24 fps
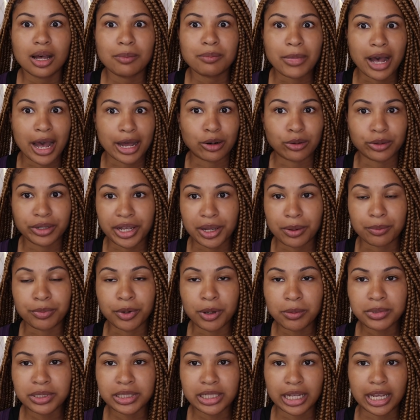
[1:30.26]
I don't get
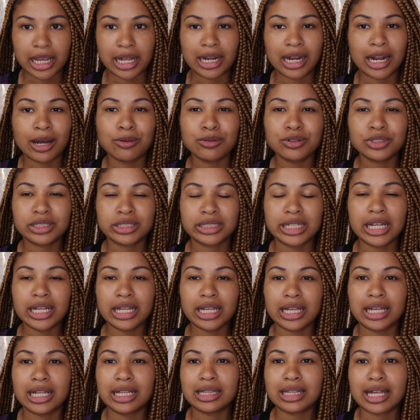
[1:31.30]
bumps again. And I was
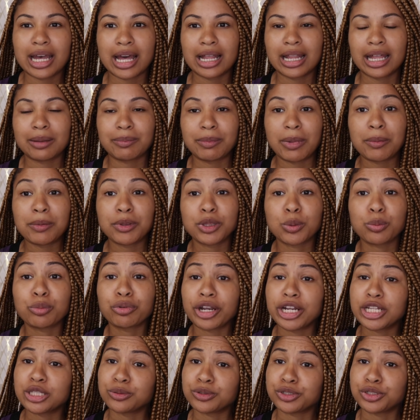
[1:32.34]
thinking that like maybe the
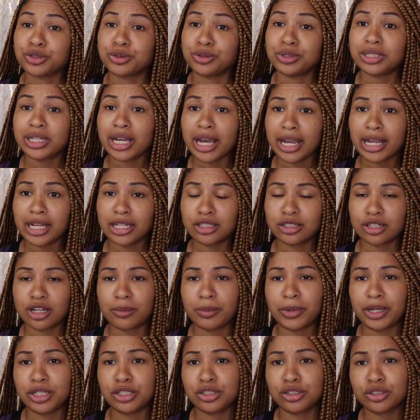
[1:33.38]
braids were too tight, so
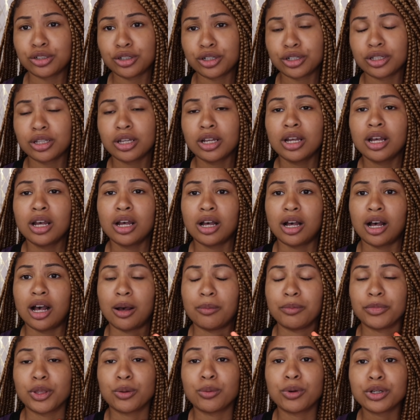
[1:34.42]
I made sure
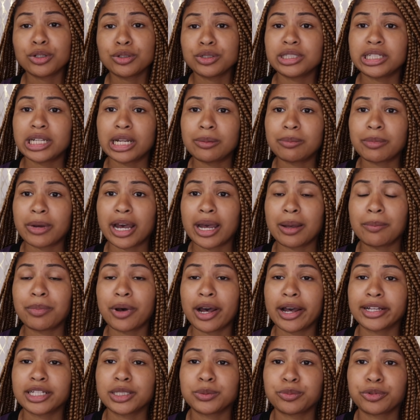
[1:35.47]
the one who did my
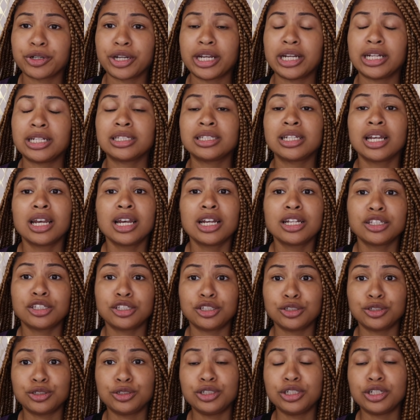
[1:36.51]
box braids
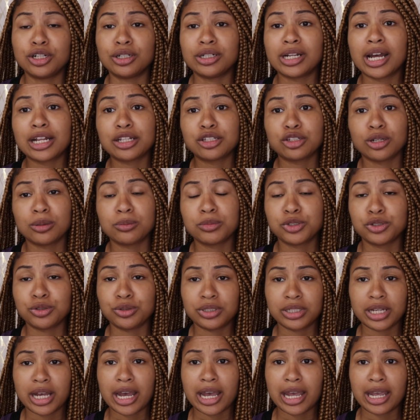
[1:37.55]
to, you know, not do them too
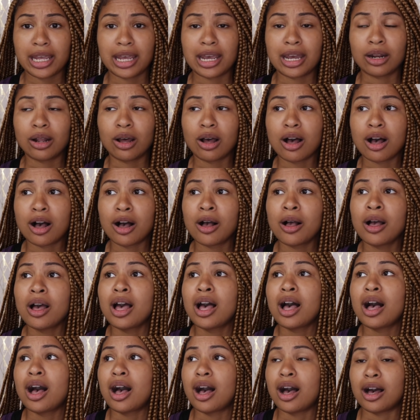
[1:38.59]
tight at all,
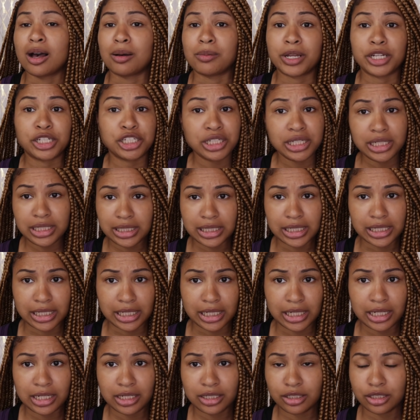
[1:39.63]
and she
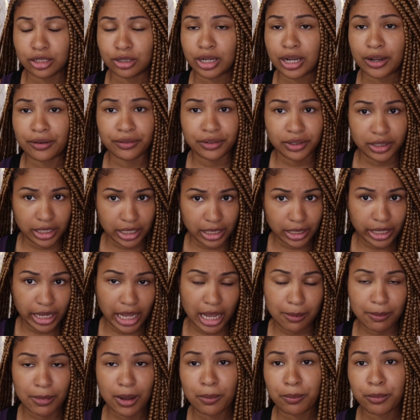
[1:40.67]
didn't, so everything
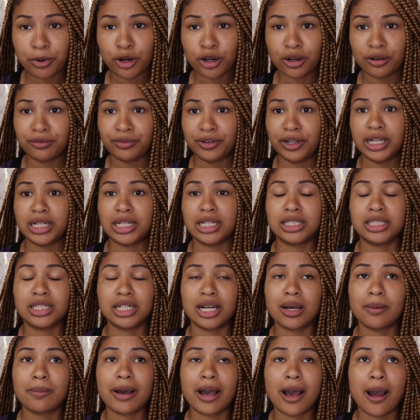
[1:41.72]
came out perfect. It
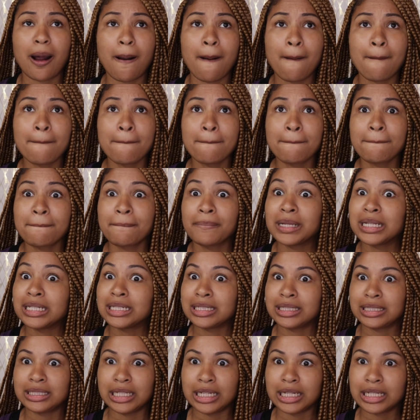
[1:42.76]
took about
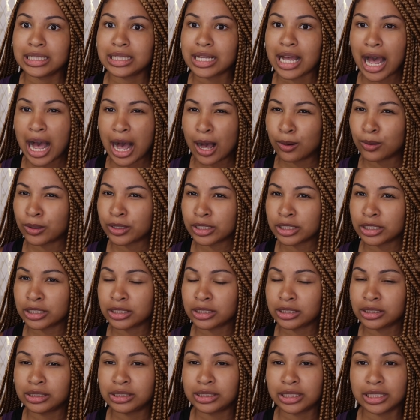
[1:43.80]
6
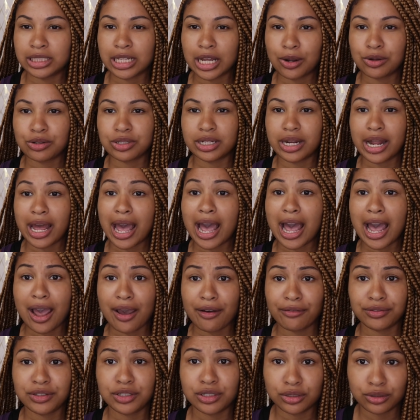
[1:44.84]
hours and a
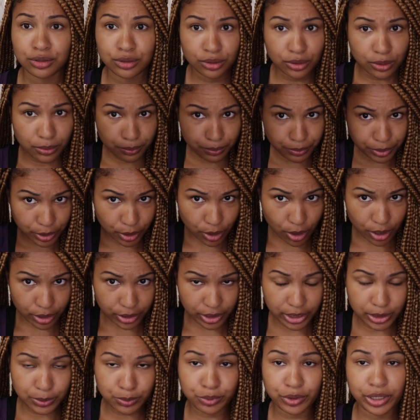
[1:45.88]
half to put all
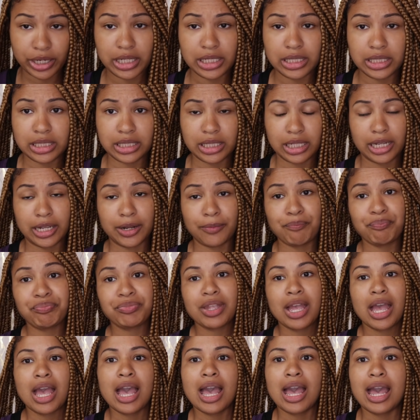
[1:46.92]
these braids in,
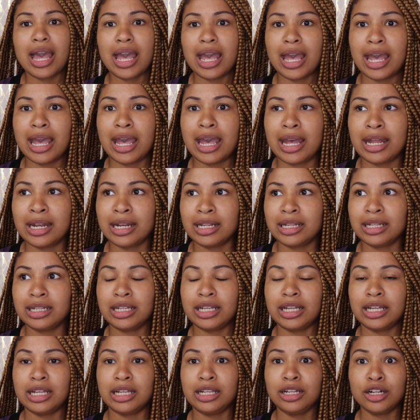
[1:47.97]
and
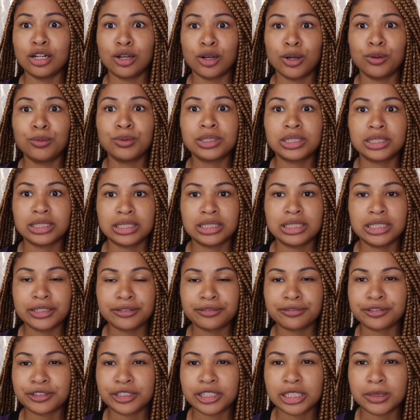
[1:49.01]
you know it was a
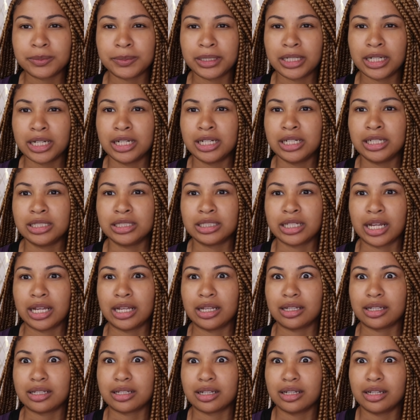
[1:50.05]
difference because
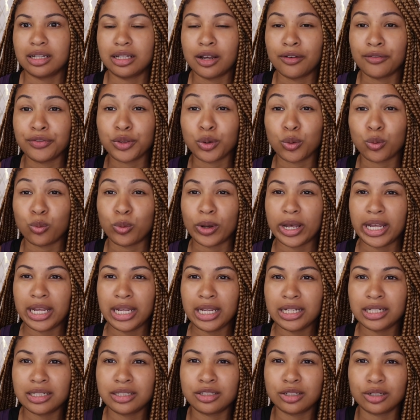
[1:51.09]
like of the
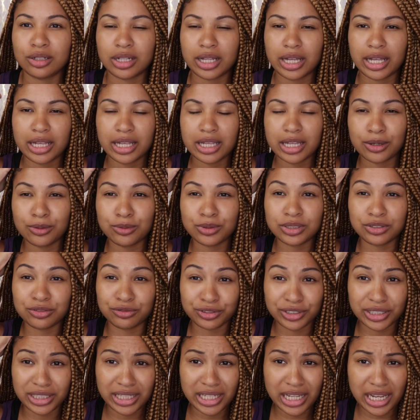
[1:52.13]
weight. So like it was
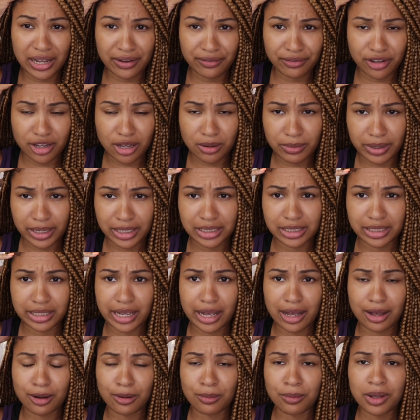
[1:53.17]
really heavy on my
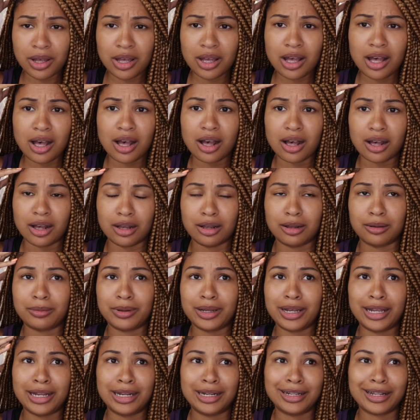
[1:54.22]
scalp,
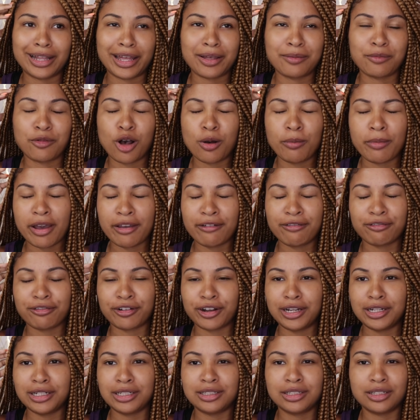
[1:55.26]
and like all my
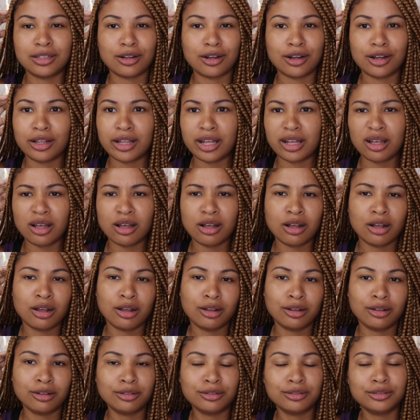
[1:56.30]
friends thought like,
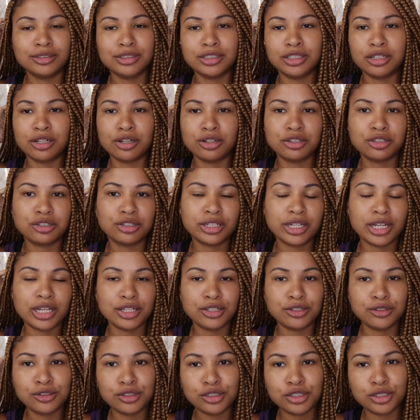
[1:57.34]
oh, you know, you'll get
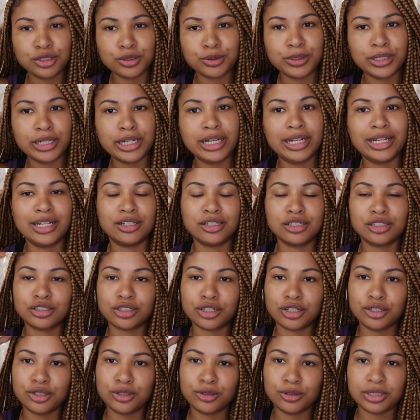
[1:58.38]
used to it, it'll
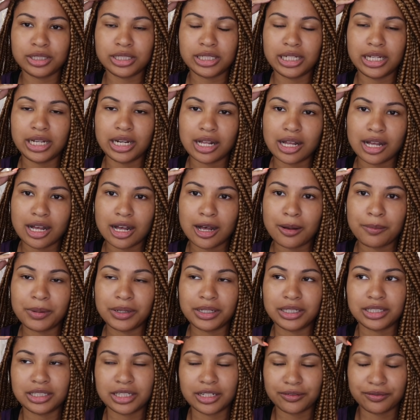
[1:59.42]
start loosening up
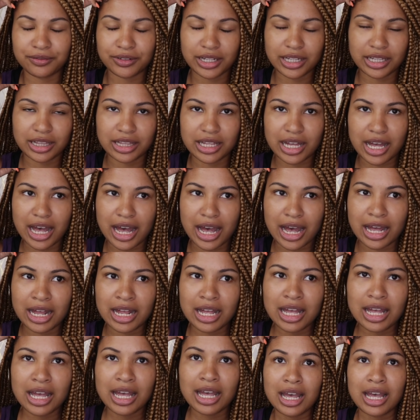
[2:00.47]
and stuff like
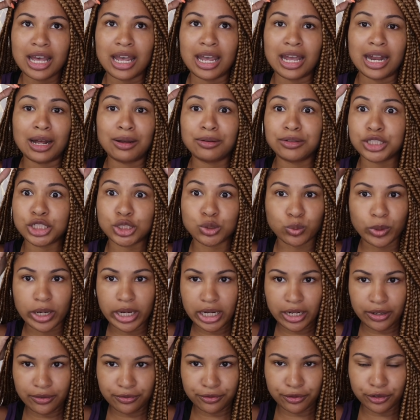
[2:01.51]
that. And I was just
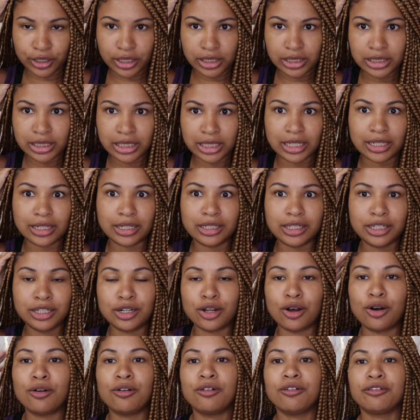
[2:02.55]
waiting for it to, you
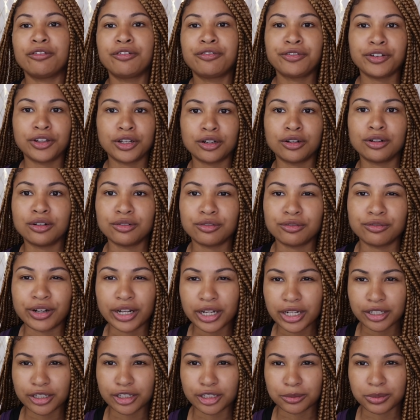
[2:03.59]
know, feel
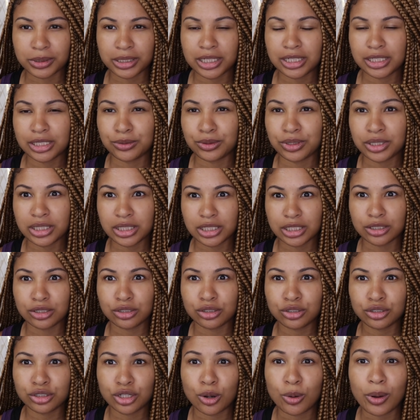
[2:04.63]
regular because it was still
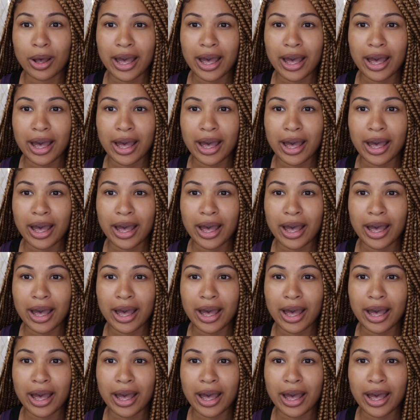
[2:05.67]
so